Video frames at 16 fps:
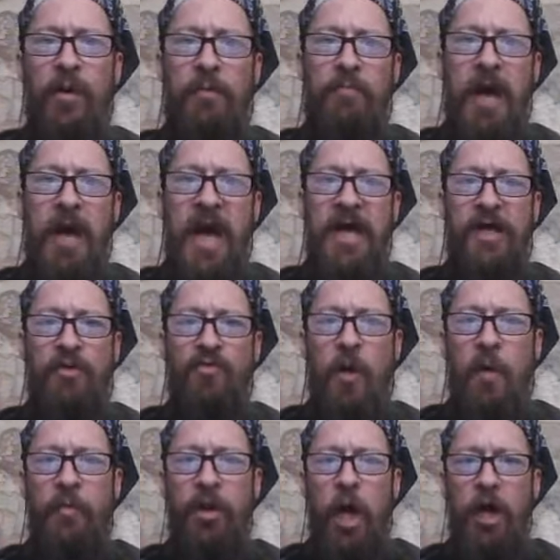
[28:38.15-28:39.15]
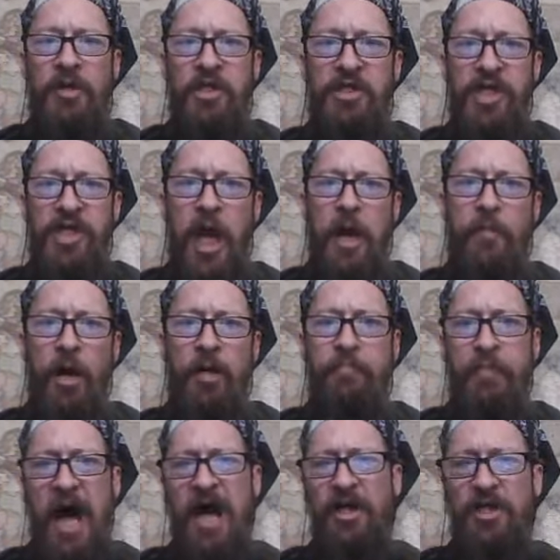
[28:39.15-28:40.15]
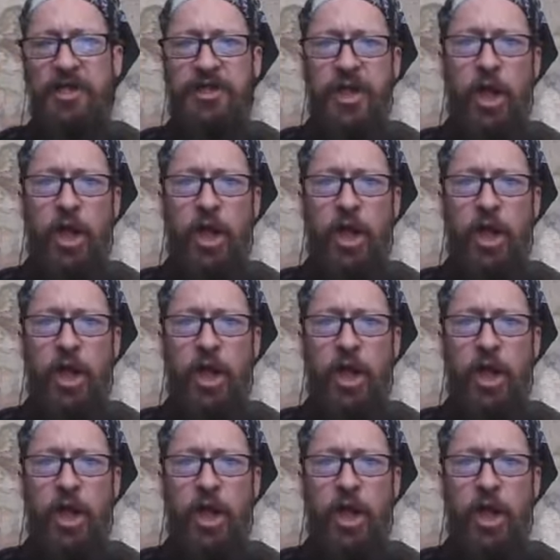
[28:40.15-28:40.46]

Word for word: when man and woman are the same unbalanced